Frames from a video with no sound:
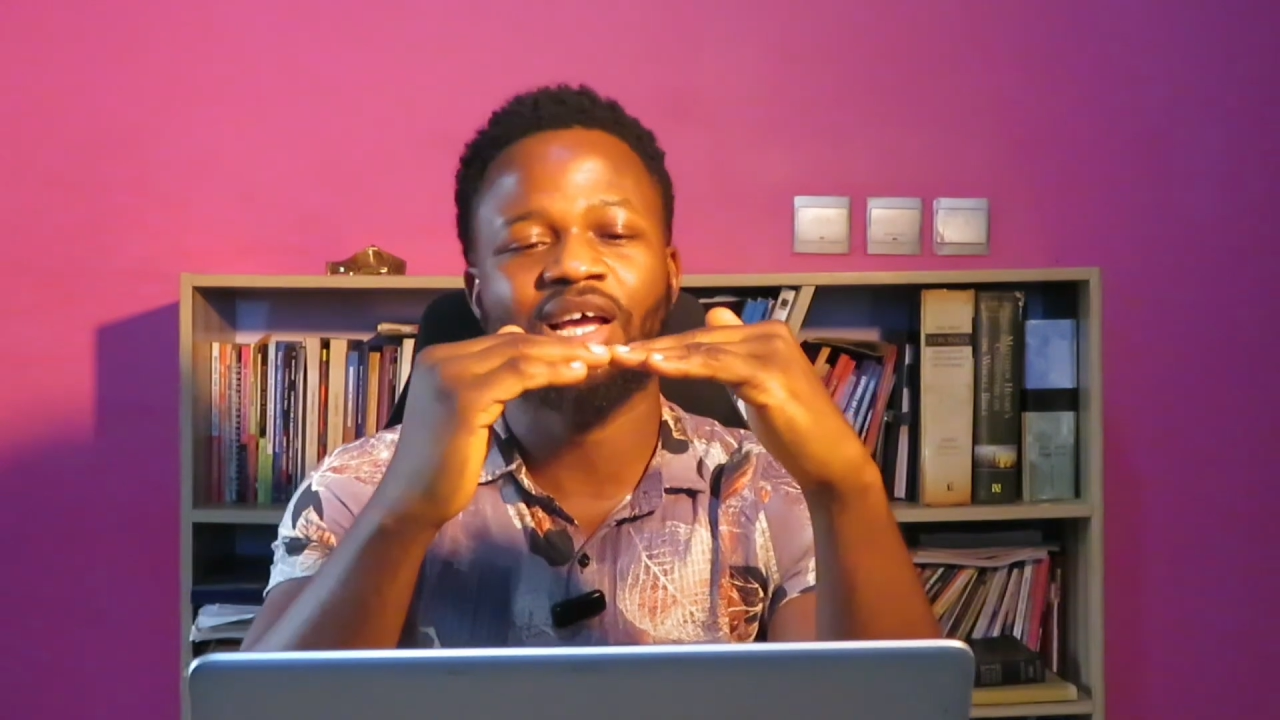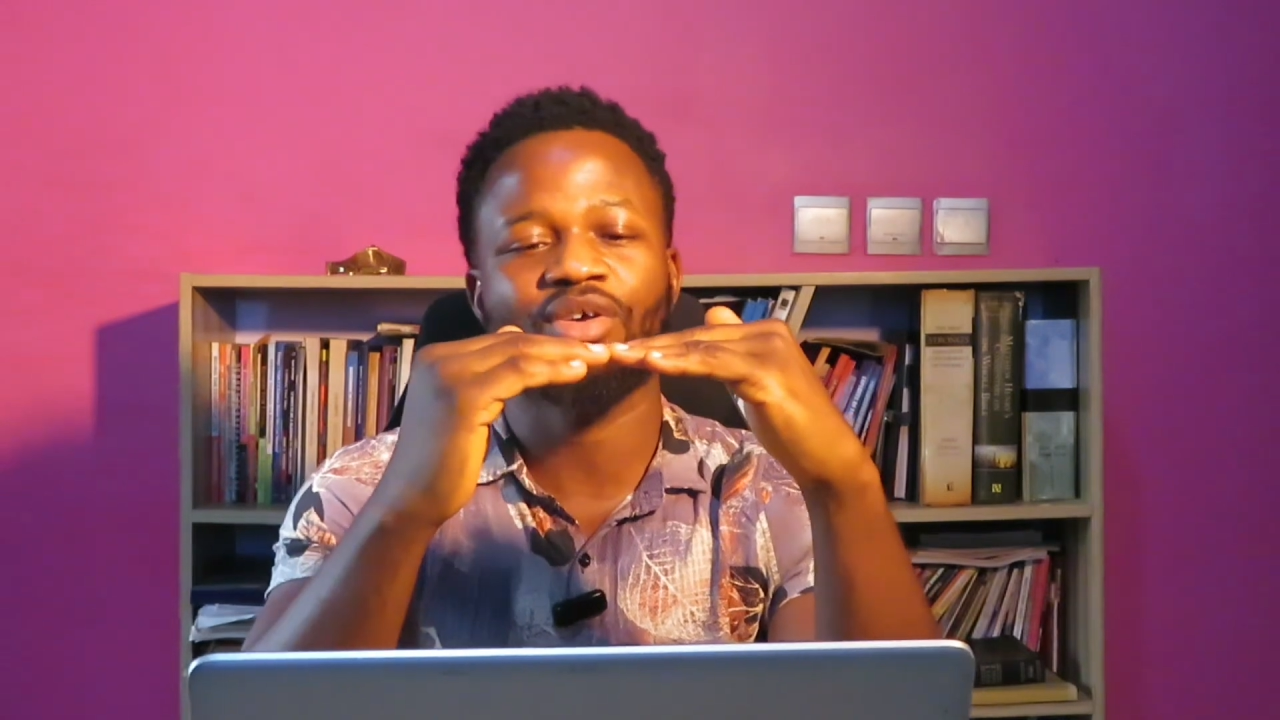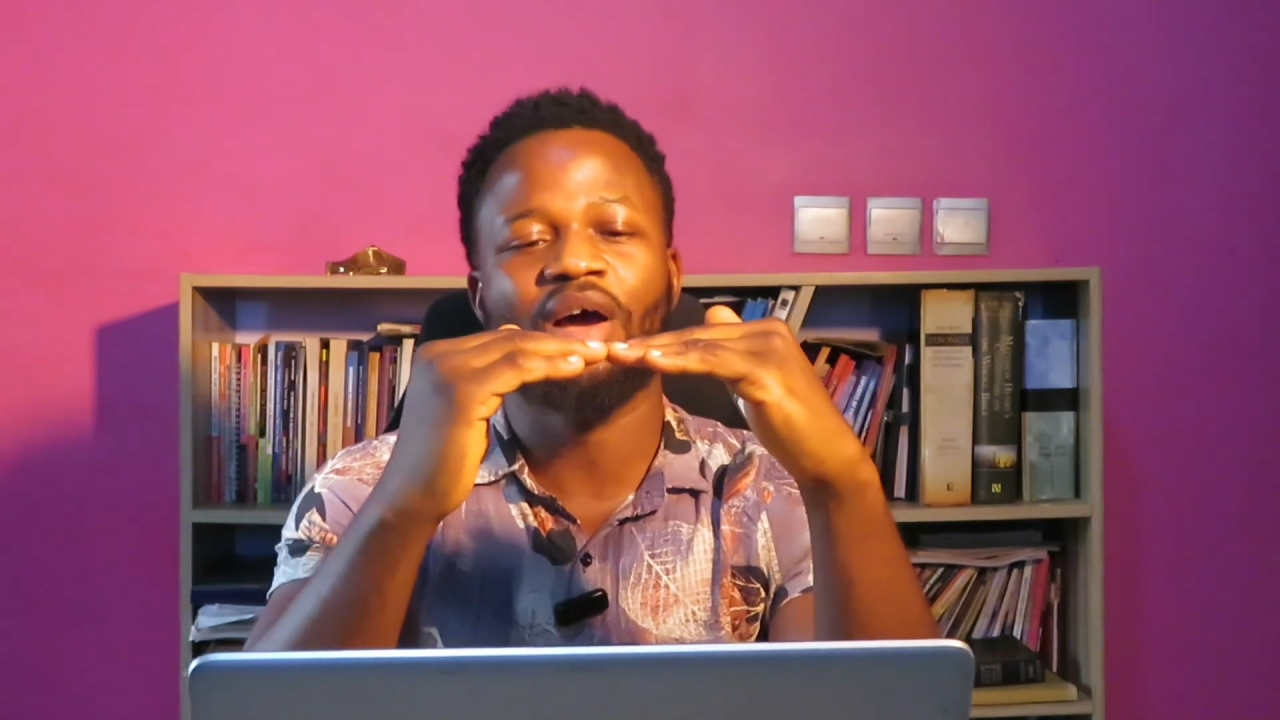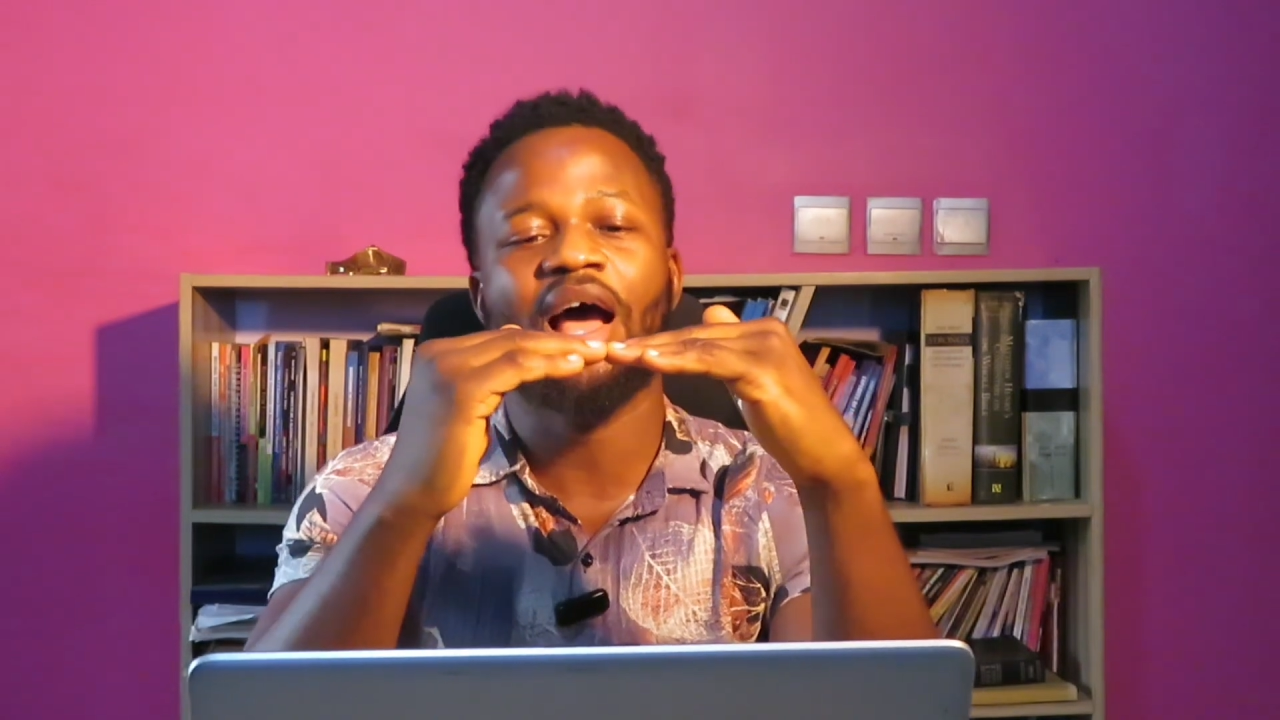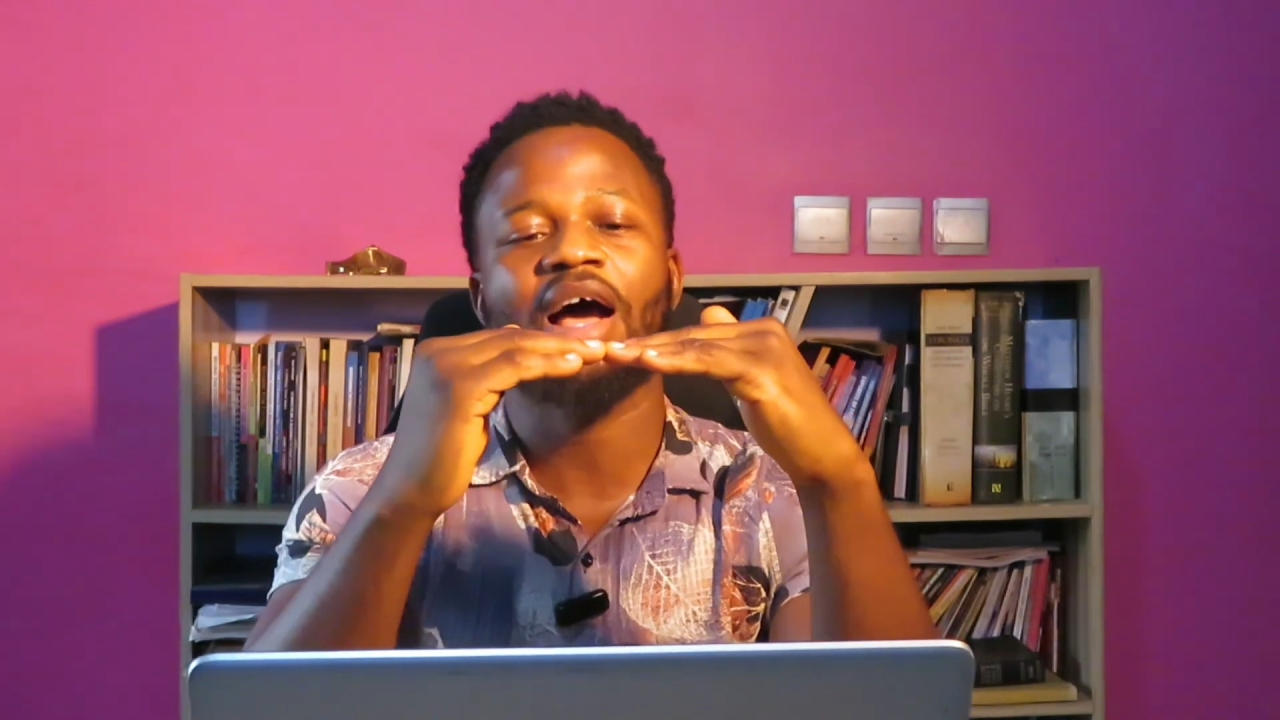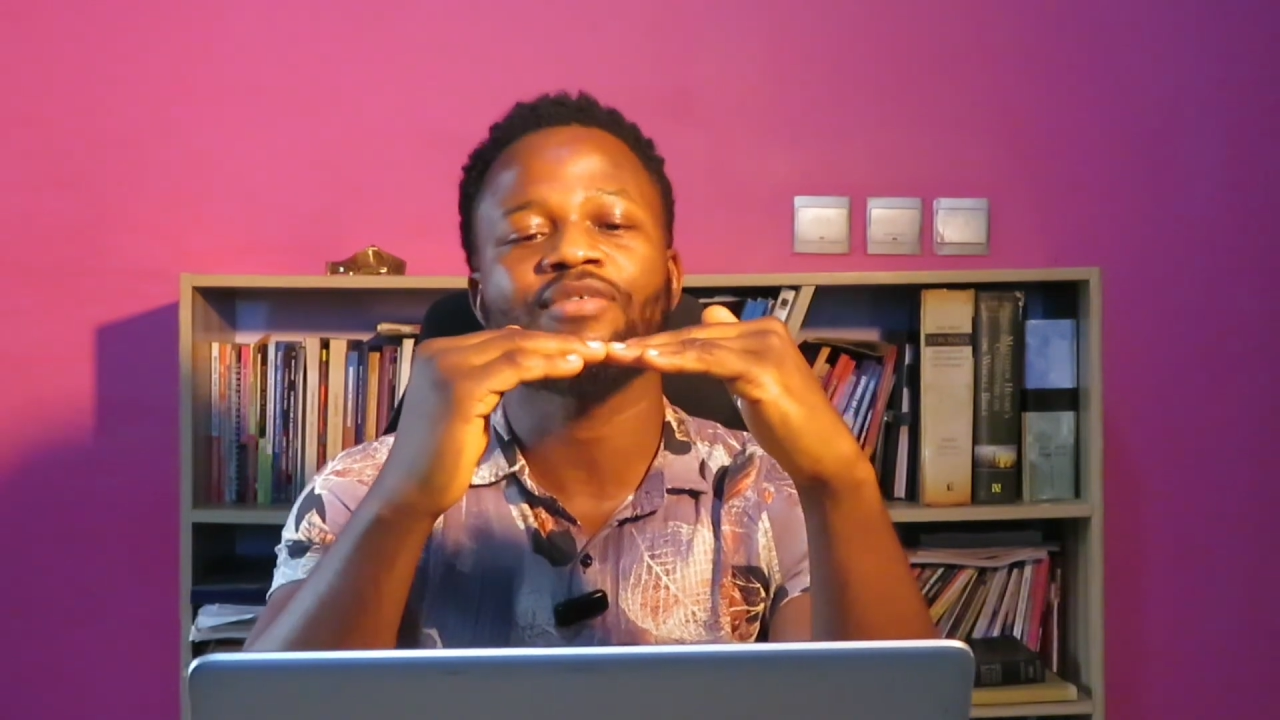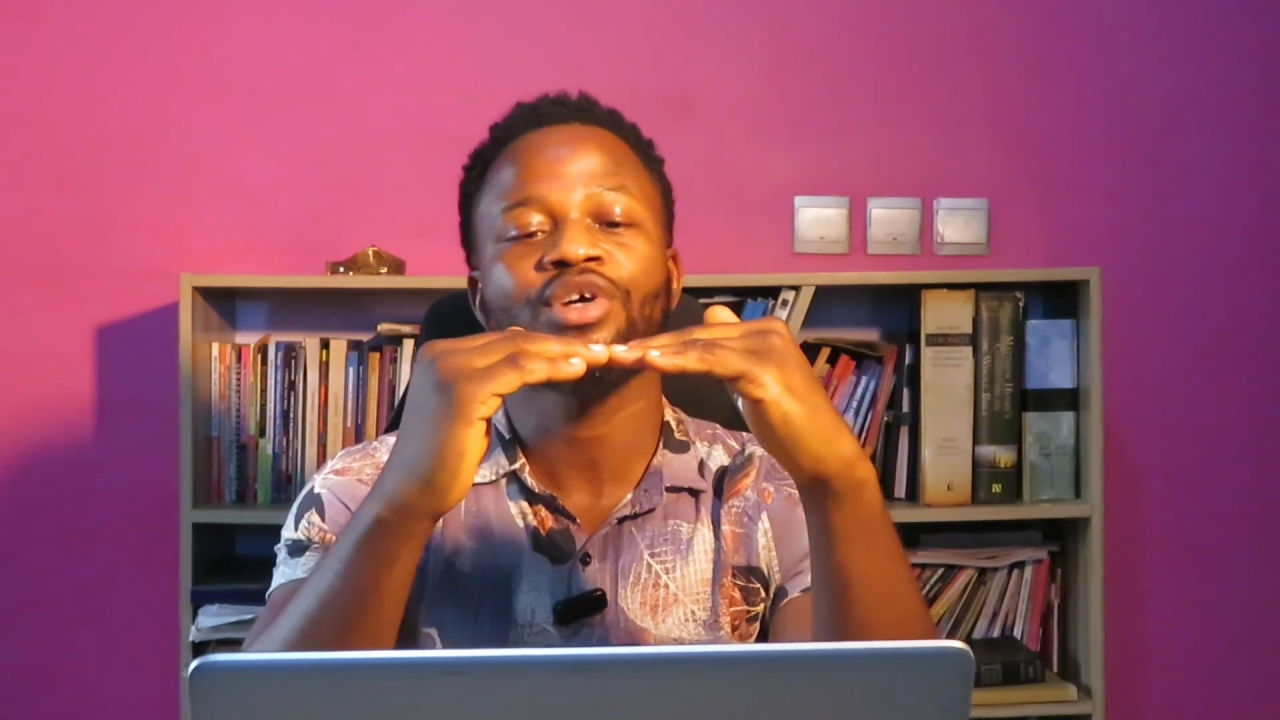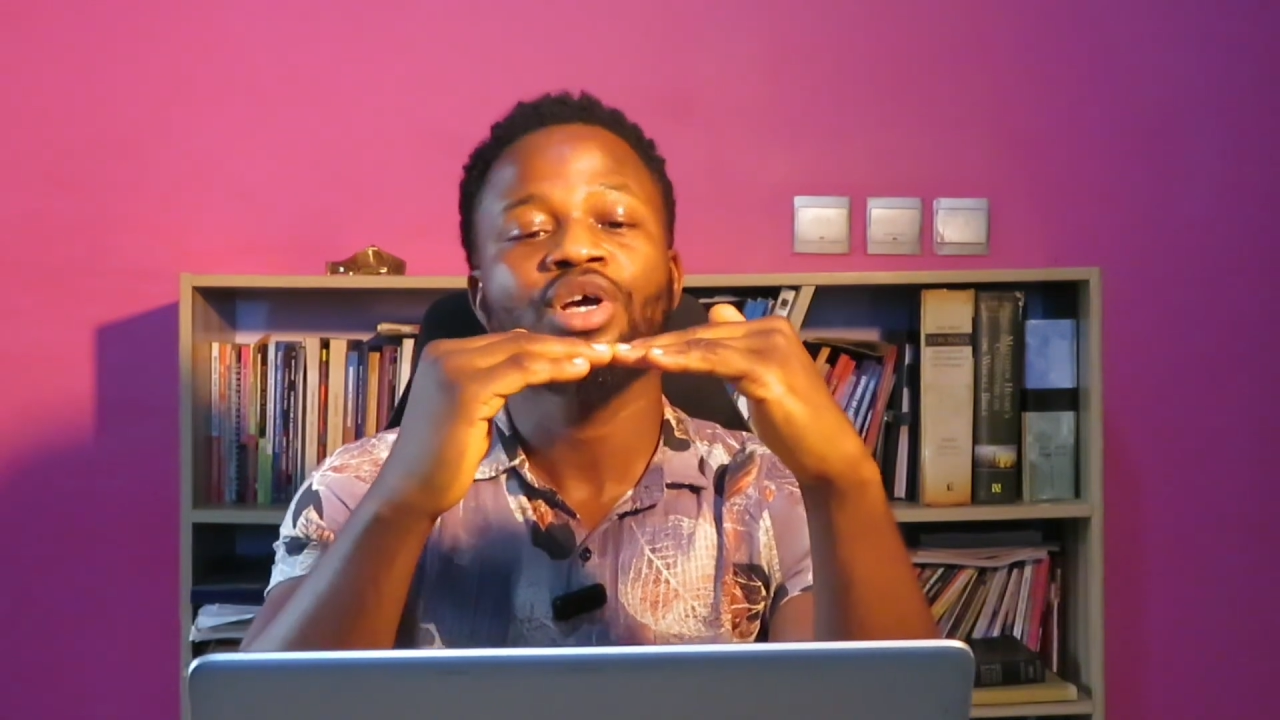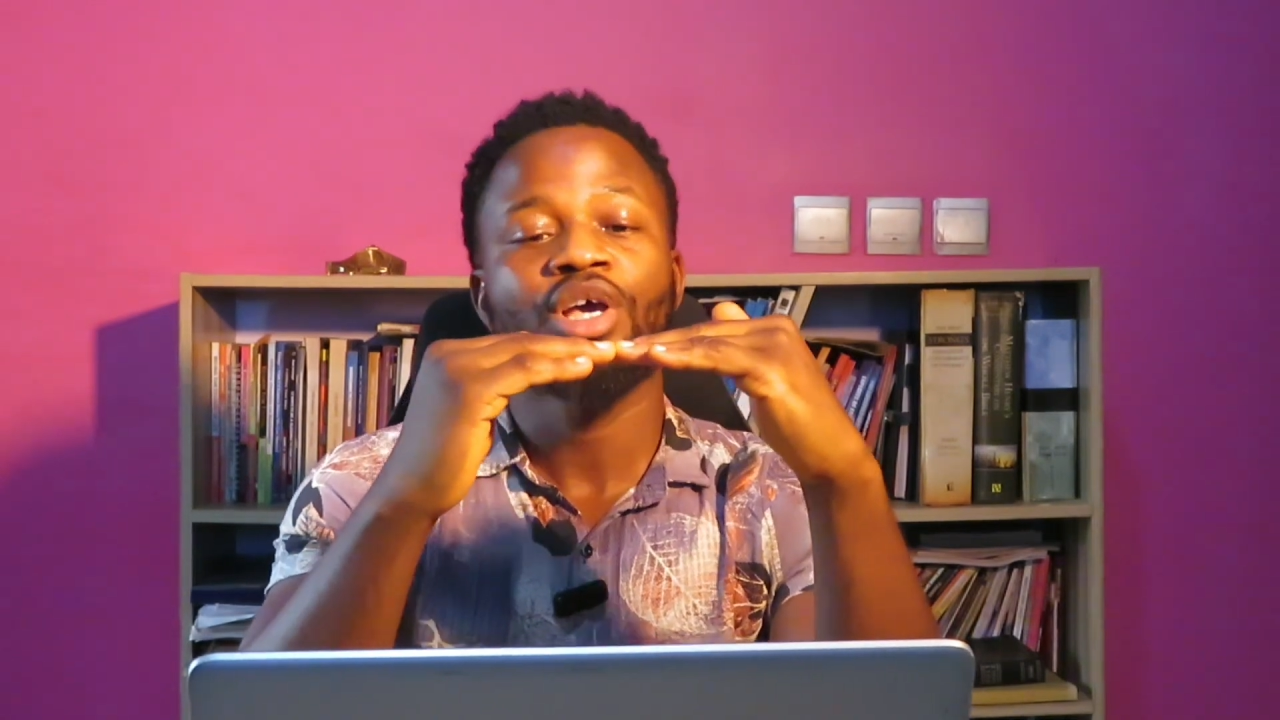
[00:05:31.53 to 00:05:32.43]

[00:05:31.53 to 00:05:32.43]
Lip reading: that you have.